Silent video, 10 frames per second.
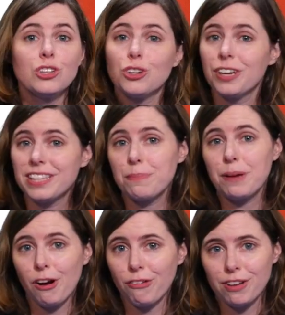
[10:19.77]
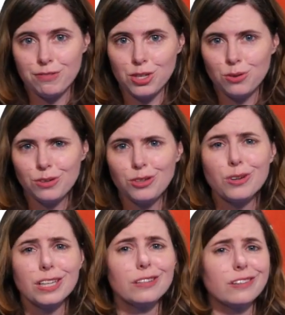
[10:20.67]
During the peer review, you
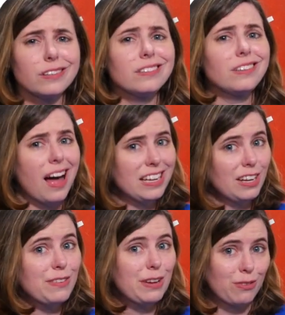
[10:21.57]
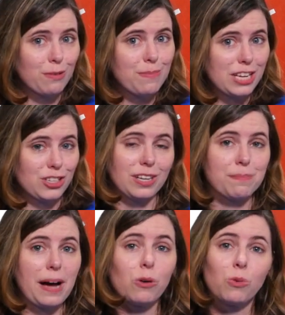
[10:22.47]
can learn a lot of information
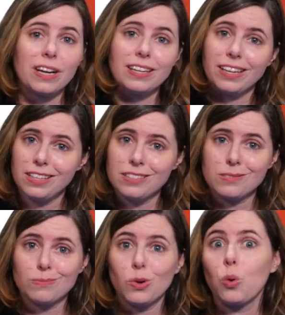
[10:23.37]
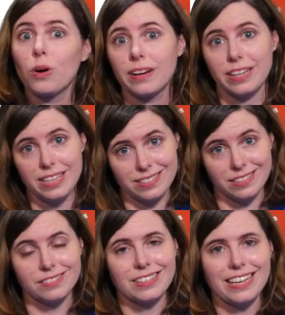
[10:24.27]
about what is or
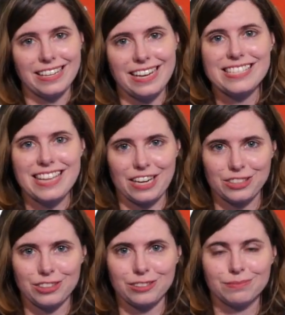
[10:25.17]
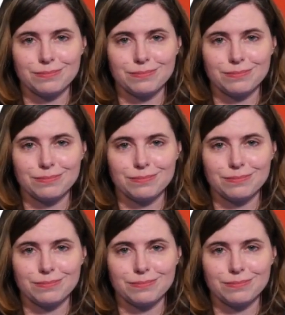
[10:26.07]
isn't in a sector.